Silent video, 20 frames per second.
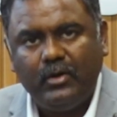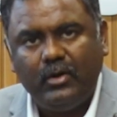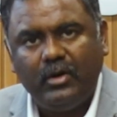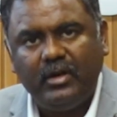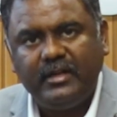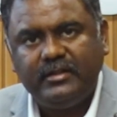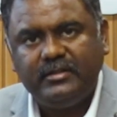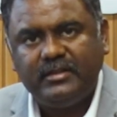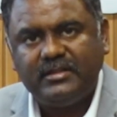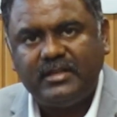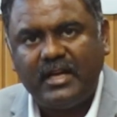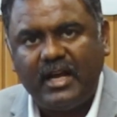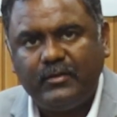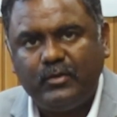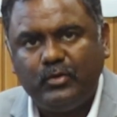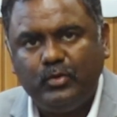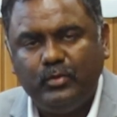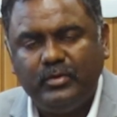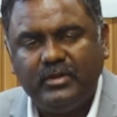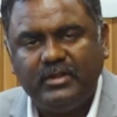all I just
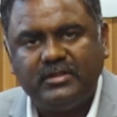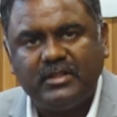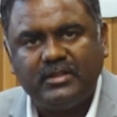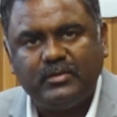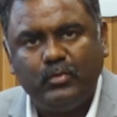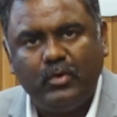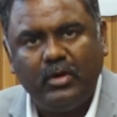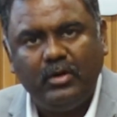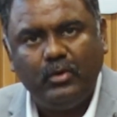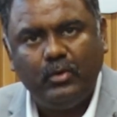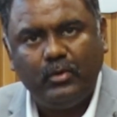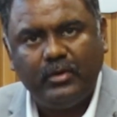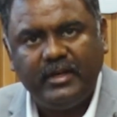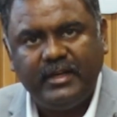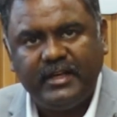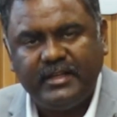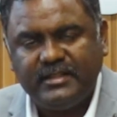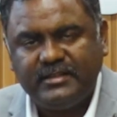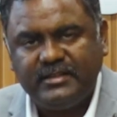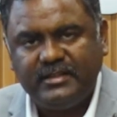have to do is a small
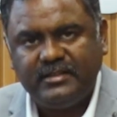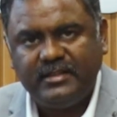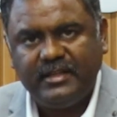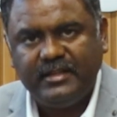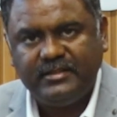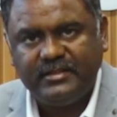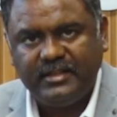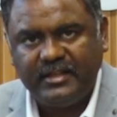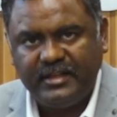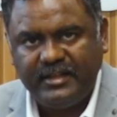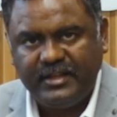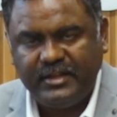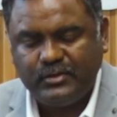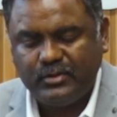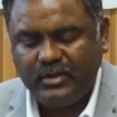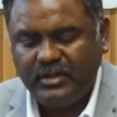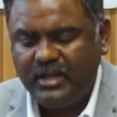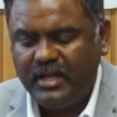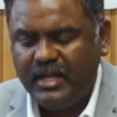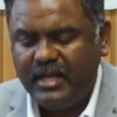local anesthesia inside the knee
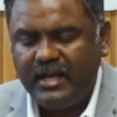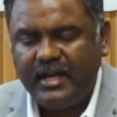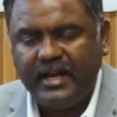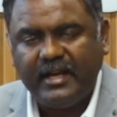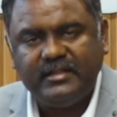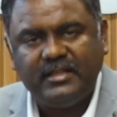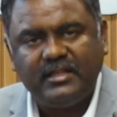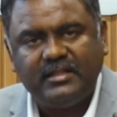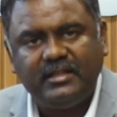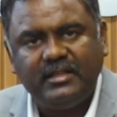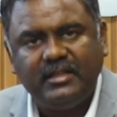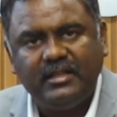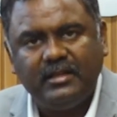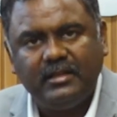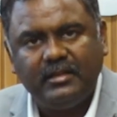joint and just